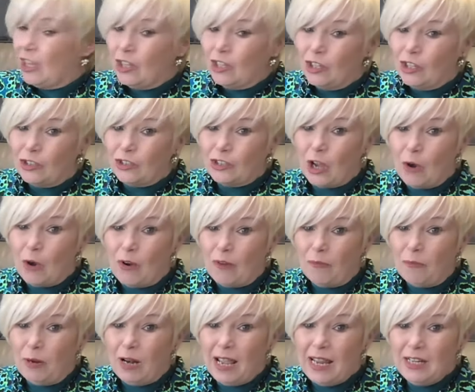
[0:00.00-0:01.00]
So I've
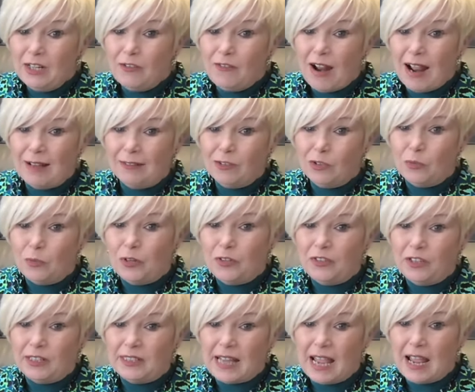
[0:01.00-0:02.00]
played around with the
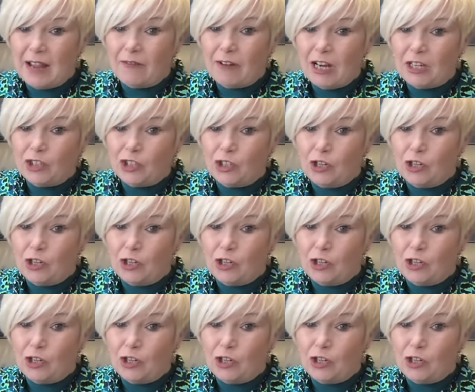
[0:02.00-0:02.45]
direction